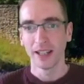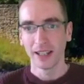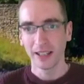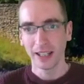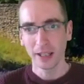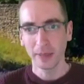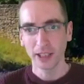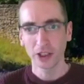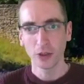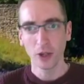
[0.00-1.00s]
a little bit
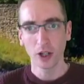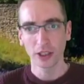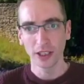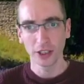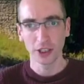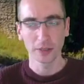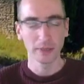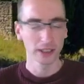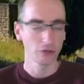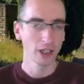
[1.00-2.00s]
too hot and just
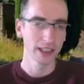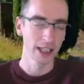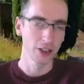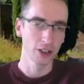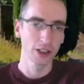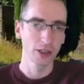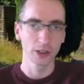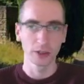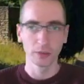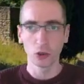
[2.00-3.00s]
missed right edge. So a
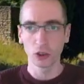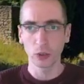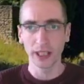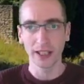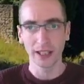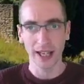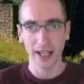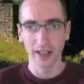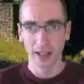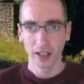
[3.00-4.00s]
small tweak
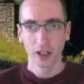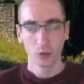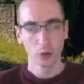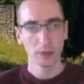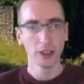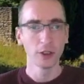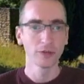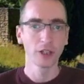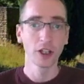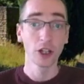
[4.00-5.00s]
there would be
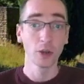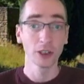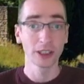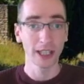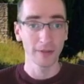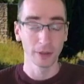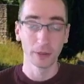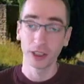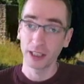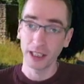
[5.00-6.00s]
useful on hole 7,
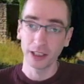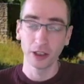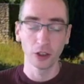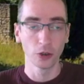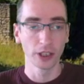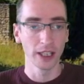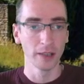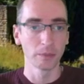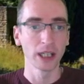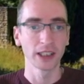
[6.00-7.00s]
but a decent look
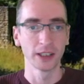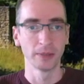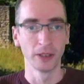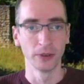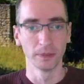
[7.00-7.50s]
in practice mode.